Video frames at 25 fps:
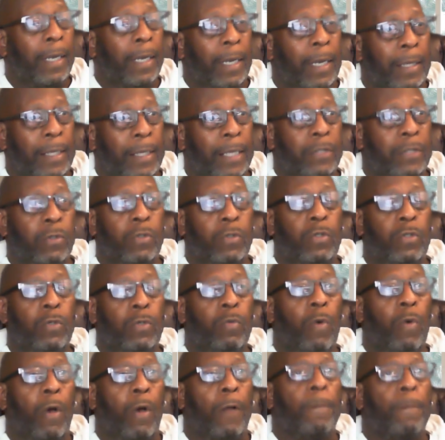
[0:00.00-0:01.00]
and that's what you
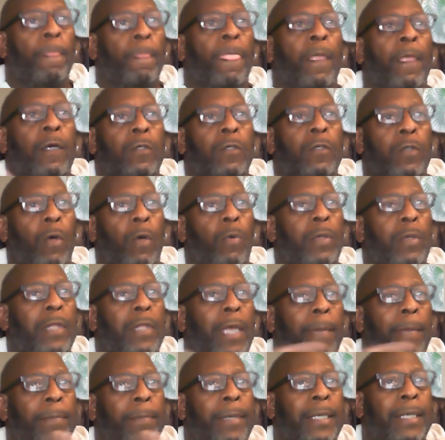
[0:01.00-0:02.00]
want. So with
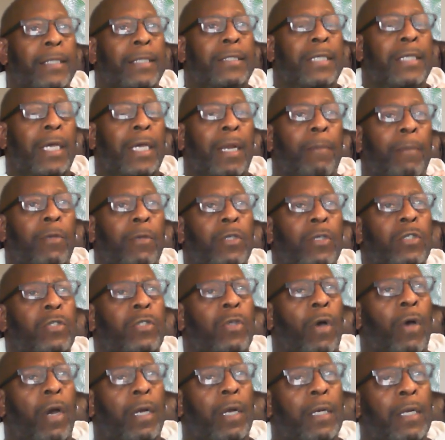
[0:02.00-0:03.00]
that being said, I'm going to
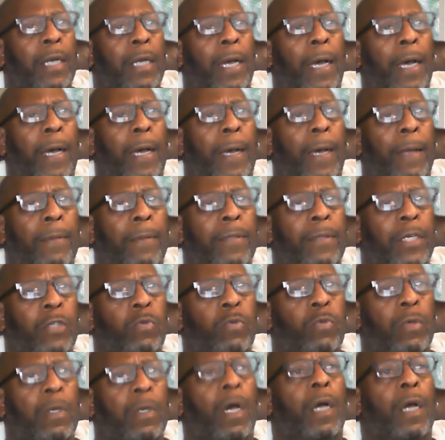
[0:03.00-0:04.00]
start uh,
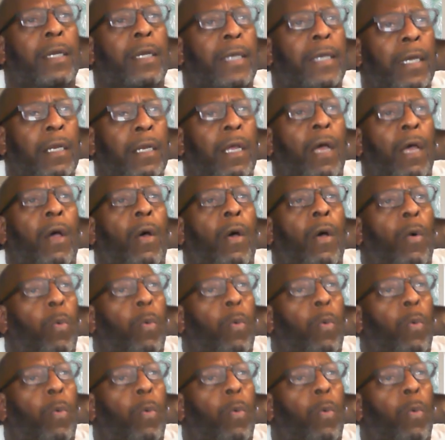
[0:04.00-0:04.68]
this one again.